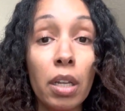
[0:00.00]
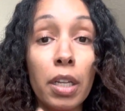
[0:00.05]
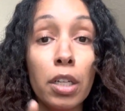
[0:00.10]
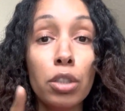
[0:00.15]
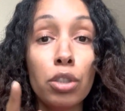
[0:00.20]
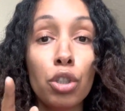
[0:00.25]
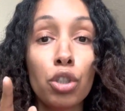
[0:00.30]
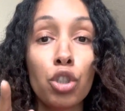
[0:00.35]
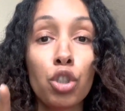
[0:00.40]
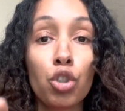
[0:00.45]

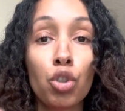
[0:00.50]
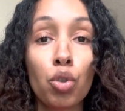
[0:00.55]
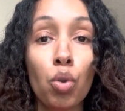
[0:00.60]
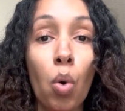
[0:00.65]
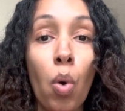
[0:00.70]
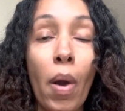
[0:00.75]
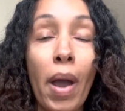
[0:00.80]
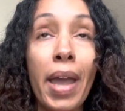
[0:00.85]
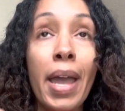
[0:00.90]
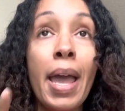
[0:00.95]
and
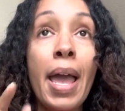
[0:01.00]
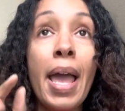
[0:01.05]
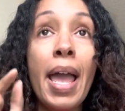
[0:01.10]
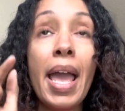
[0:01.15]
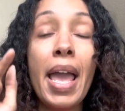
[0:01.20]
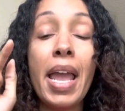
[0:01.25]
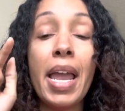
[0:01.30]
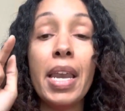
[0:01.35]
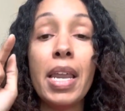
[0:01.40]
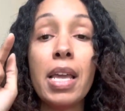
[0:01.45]
destroy
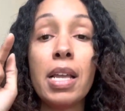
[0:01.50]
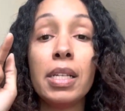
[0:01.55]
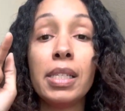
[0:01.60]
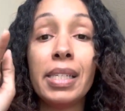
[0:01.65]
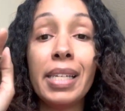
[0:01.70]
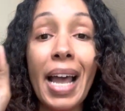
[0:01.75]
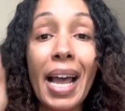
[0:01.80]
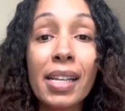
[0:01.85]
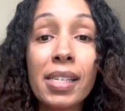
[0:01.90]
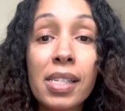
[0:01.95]
any
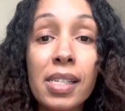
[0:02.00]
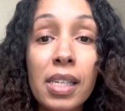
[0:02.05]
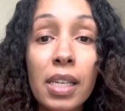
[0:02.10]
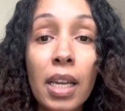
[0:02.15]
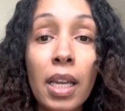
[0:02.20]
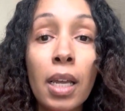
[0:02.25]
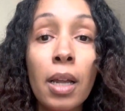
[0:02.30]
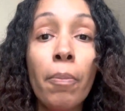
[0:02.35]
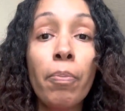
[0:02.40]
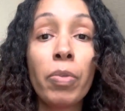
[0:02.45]

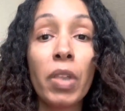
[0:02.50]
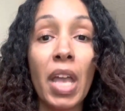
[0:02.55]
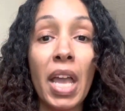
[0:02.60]
destiny,